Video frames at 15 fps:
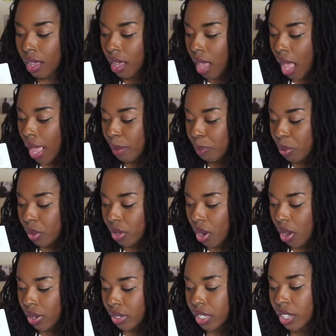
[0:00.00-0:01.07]
I put
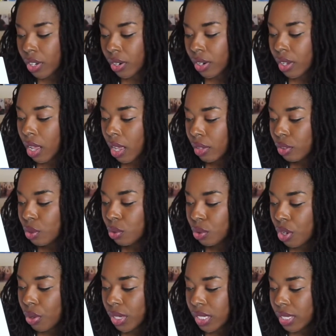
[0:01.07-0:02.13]
on here, uh, you'll
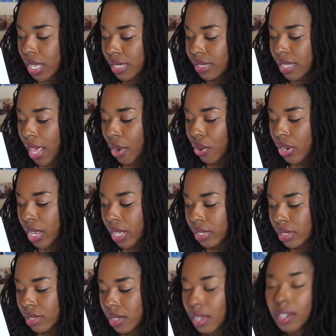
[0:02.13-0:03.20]
notice that Saturday and
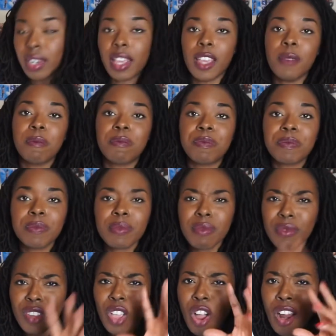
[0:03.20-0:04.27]
Sunday
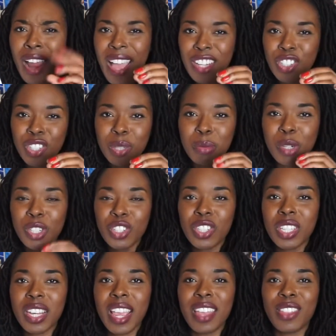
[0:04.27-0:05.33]
are actually merged
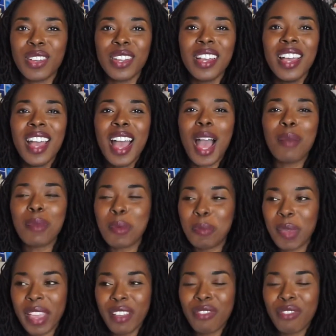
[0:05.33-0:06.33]
together. I'm a big